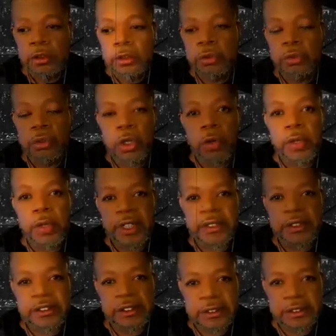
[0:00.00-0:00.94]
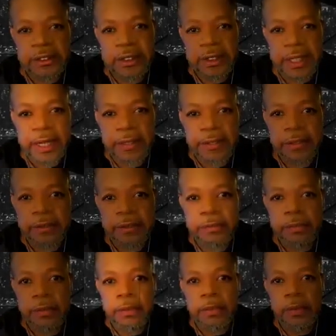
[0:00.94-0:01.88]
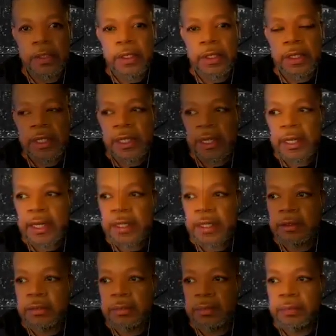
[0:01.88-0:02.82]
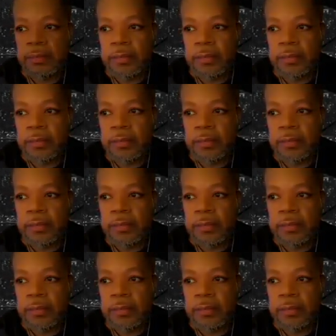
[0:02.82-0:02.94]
to coexist together in